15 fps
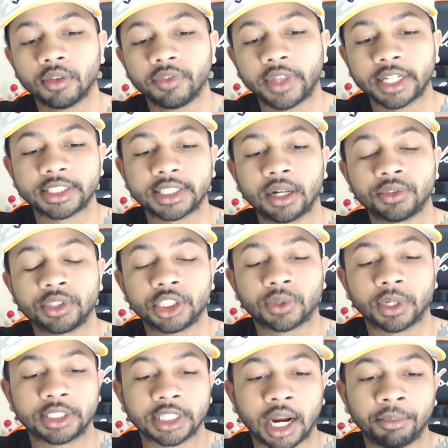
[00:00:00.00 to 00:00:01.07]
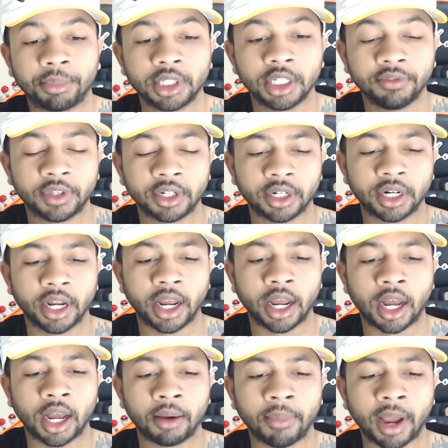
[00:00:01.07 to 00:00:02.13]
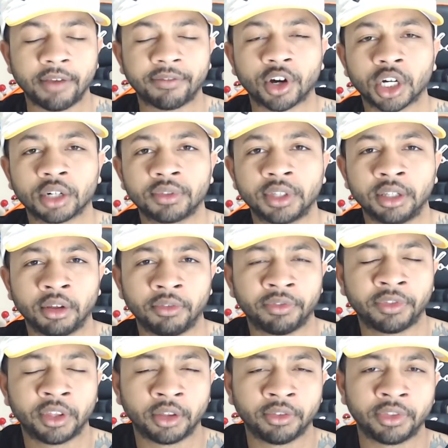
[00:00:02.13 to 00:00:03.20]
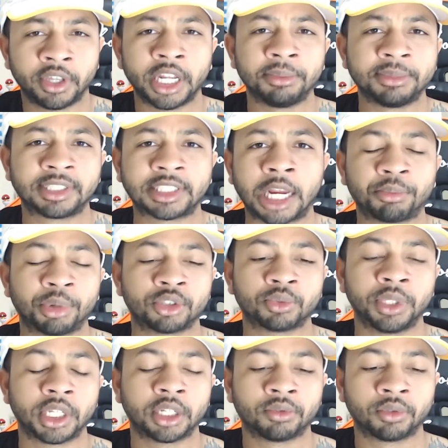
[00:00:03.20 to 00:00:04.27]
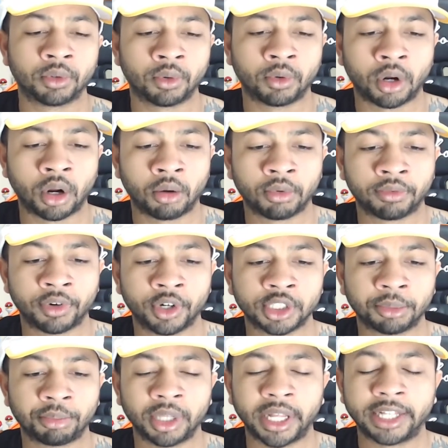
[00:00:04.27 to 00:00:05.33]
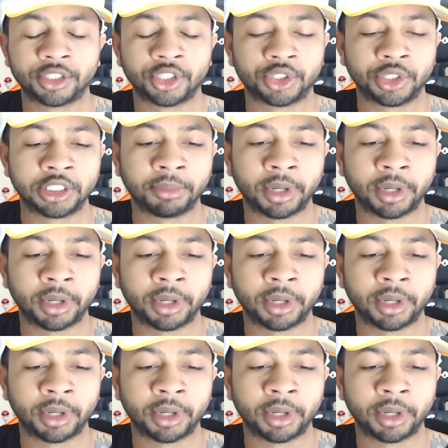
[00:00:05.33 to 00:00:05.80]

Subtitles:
That sounds interesting. I believe I've heard the name Cypress when I'm referring to plants or trees.